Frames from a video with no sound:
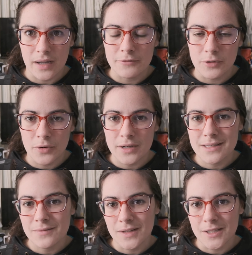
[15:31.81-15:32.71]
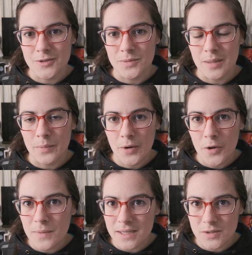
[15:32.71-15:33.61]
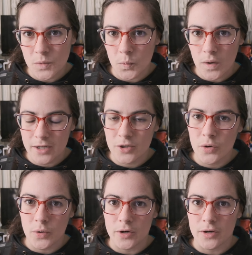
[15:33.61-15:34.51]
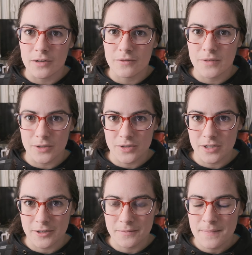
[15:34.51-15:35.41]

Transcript: I've recorded some videos with the Promist one quarter filter,